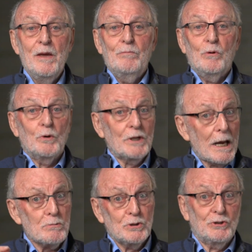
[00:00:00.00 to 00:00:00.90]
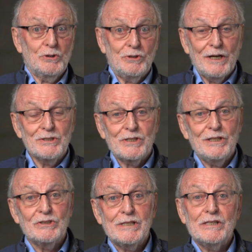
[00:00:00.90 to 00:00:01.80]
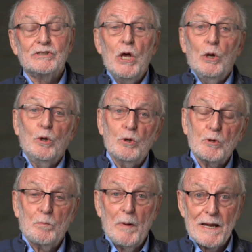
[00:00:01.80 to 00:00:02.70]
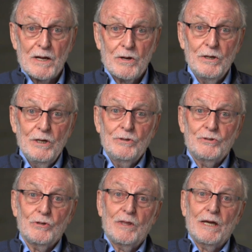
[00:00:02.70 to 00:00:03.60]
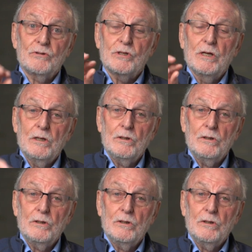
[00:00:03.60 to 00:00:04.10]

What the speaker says: But what I would suggest is this: look back to that